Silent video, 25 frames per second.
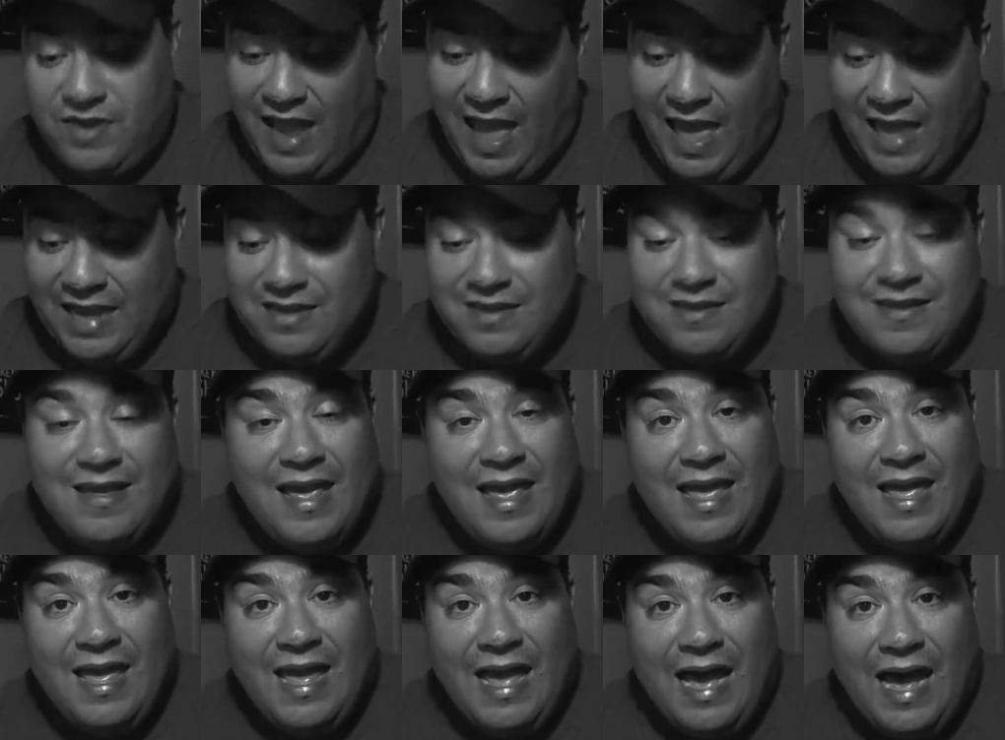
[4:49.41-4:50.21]
And
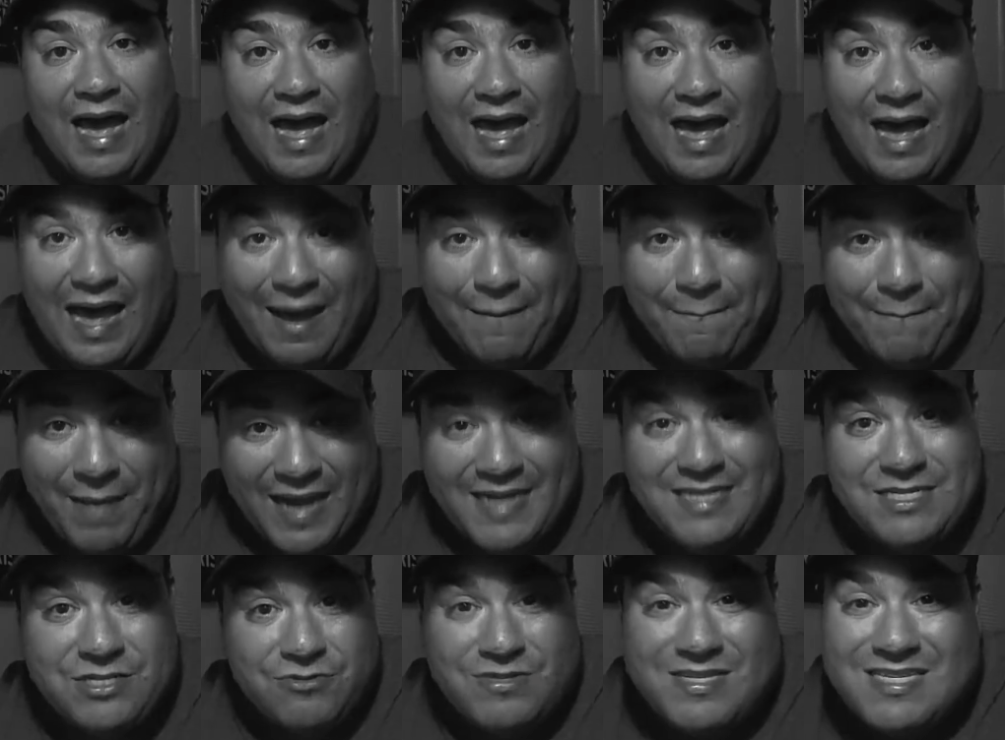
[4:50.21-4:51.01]

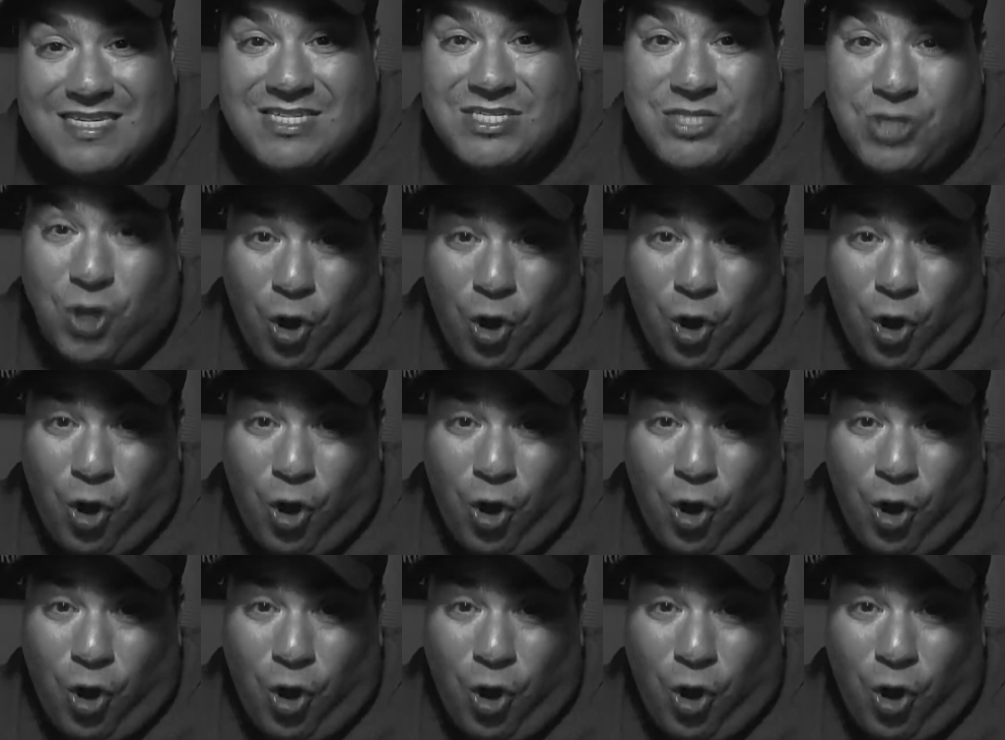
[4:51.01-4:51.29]
mind you, this is